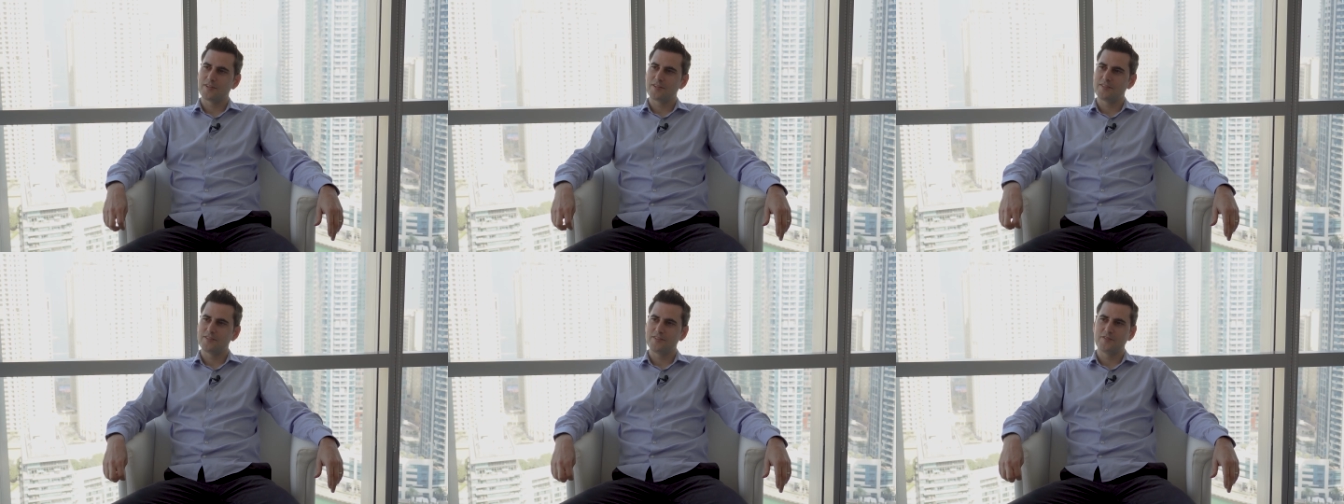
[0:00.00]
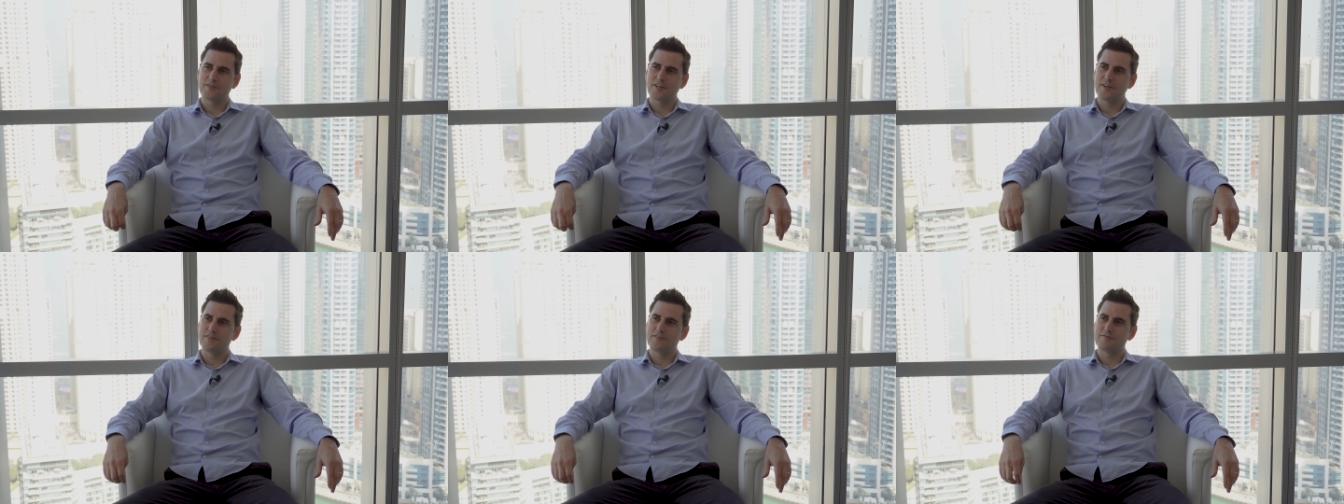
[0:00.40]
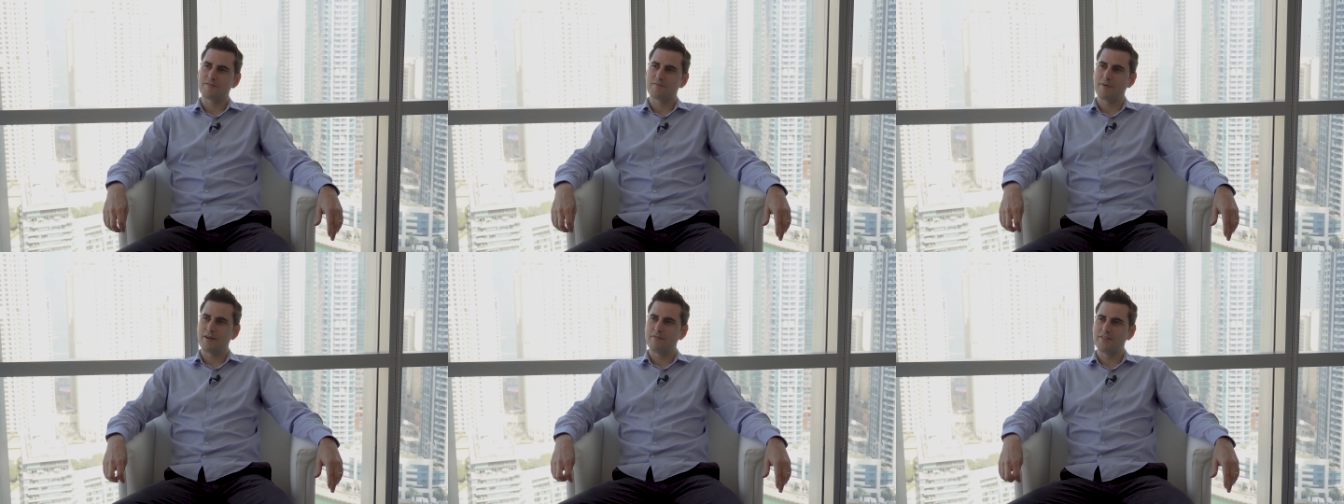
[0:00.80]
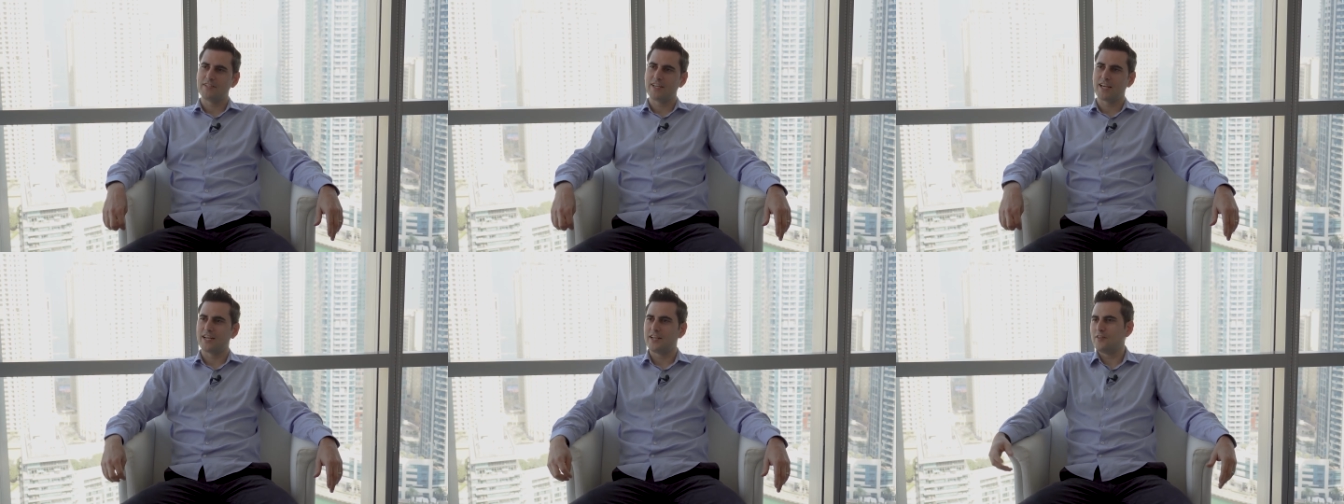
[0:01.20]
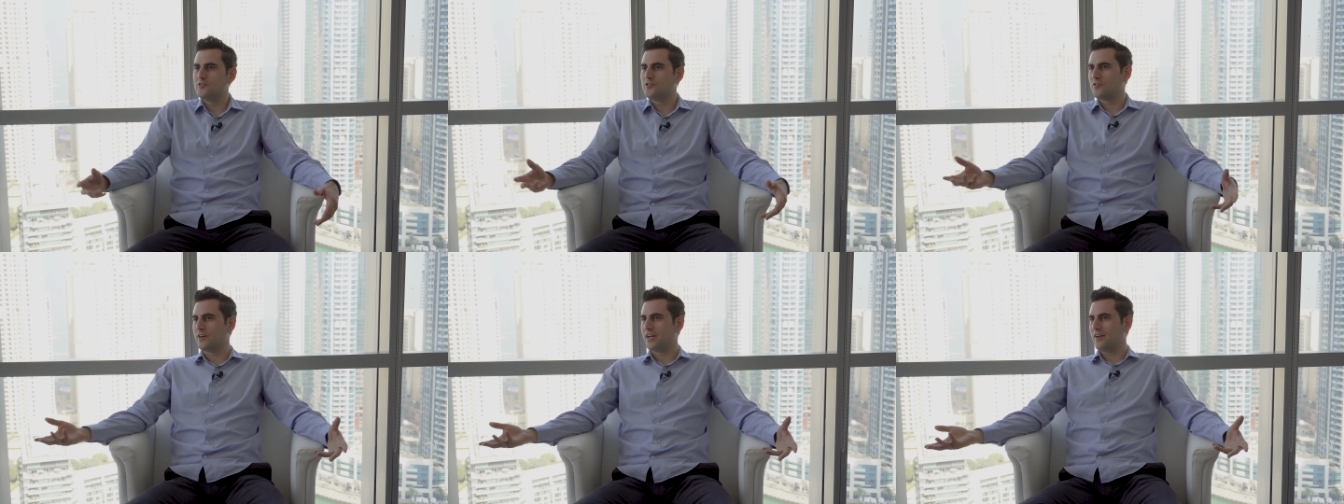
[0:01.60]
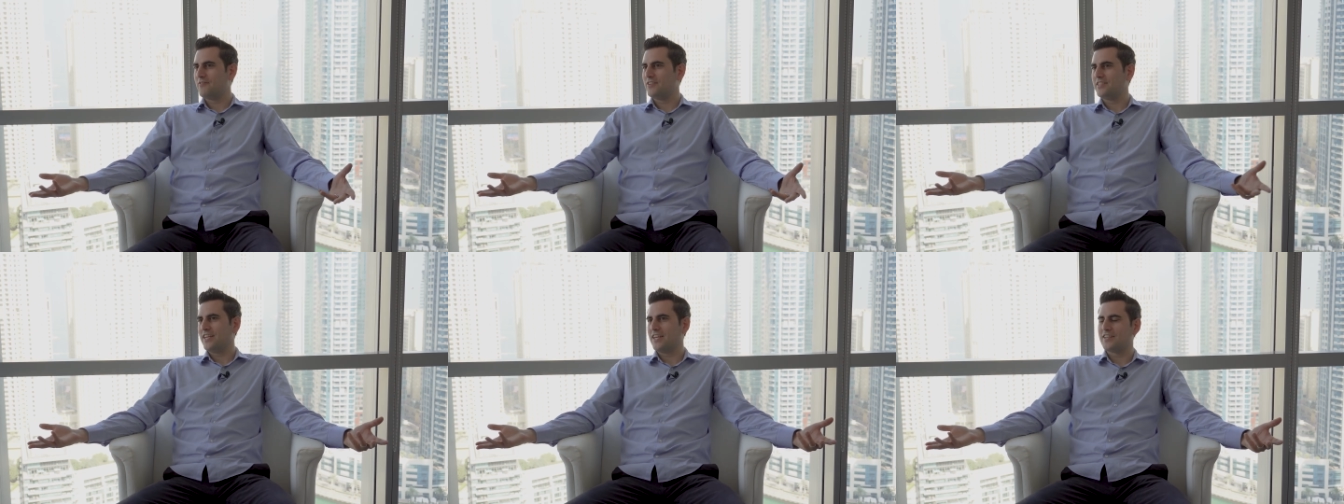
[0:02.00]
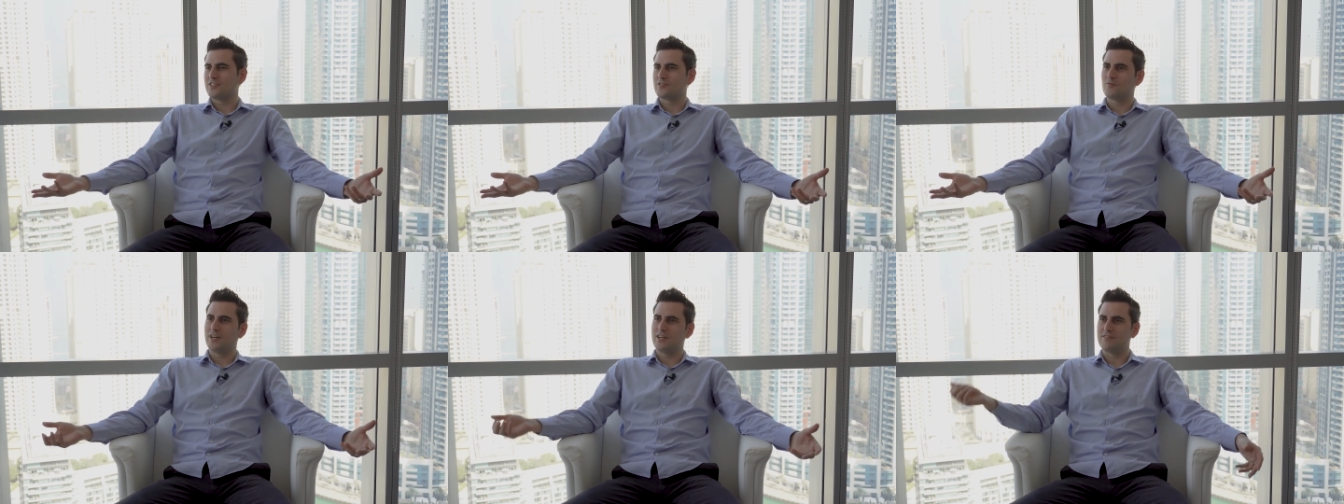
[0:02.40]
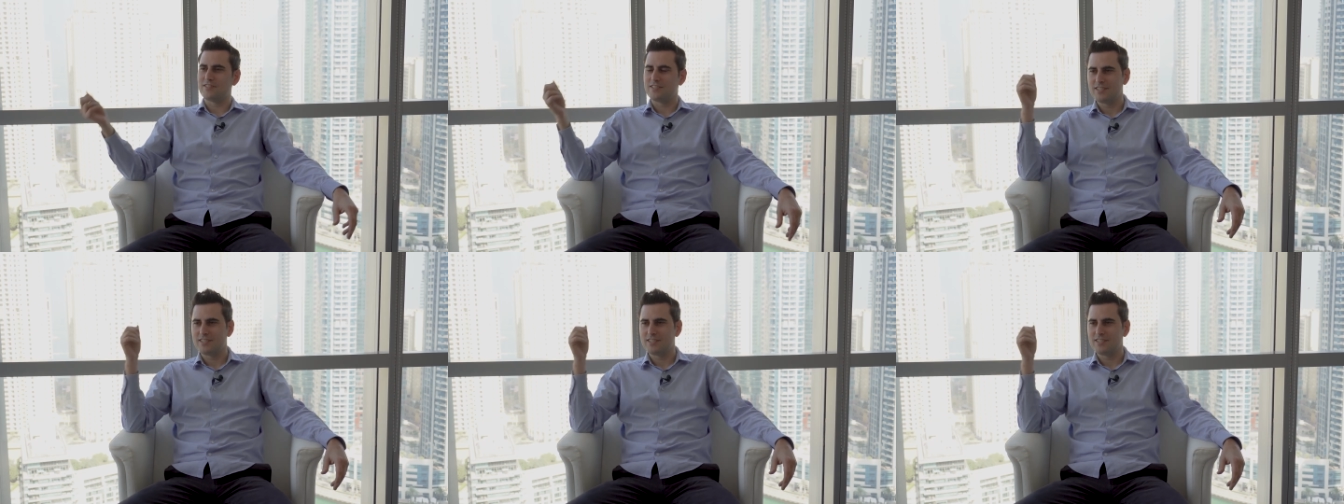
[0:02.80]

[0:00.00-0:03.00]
can you can learn from everything and enjoy everything as well.